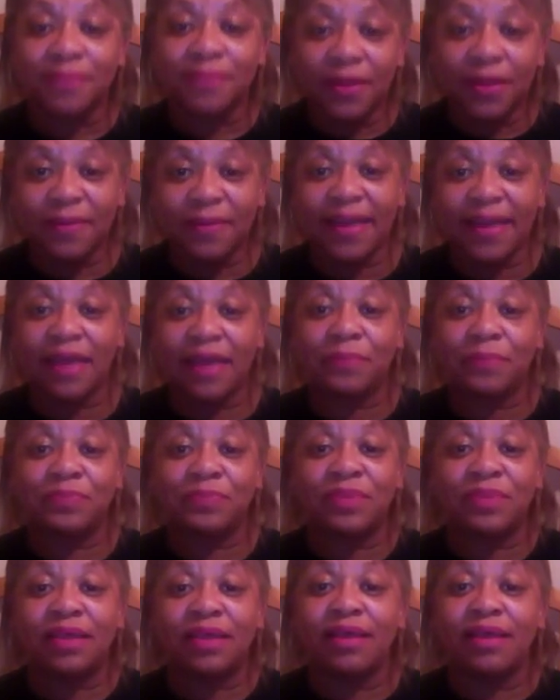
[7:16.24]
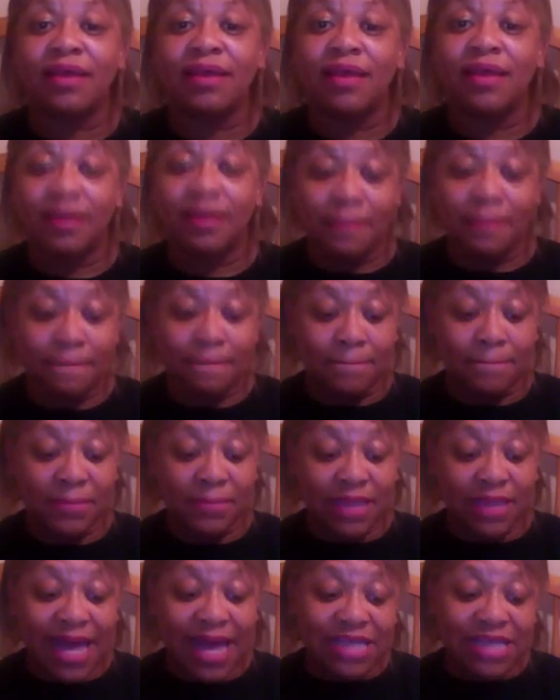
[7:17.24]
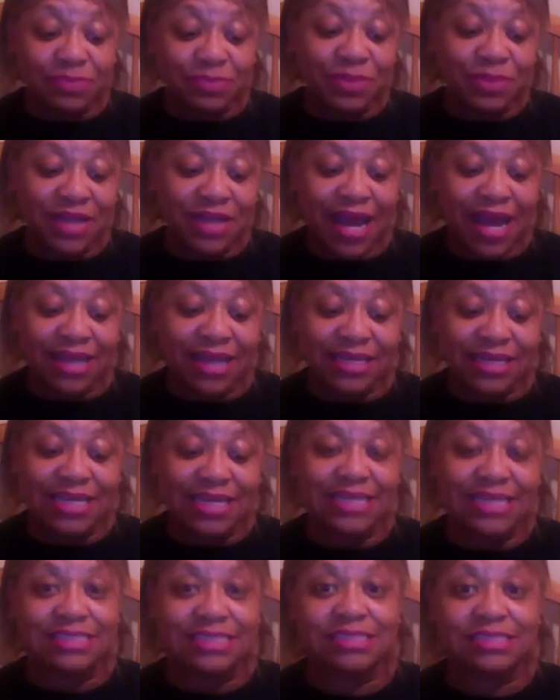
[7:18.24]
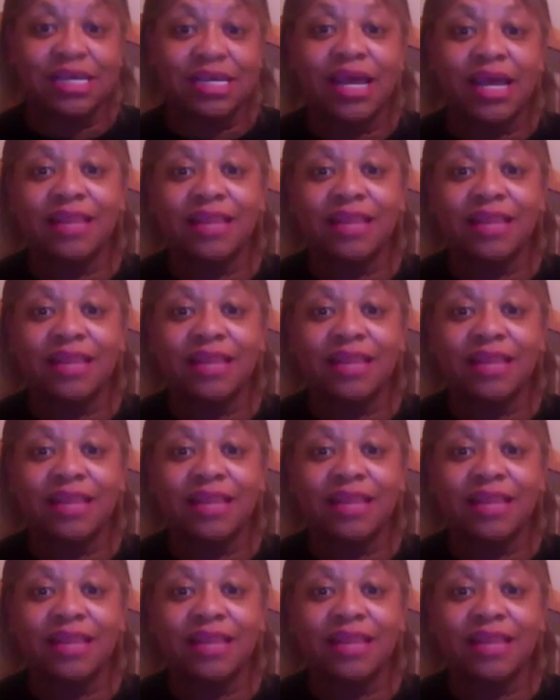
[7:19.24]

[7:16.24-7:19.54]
Okay. Last but not least,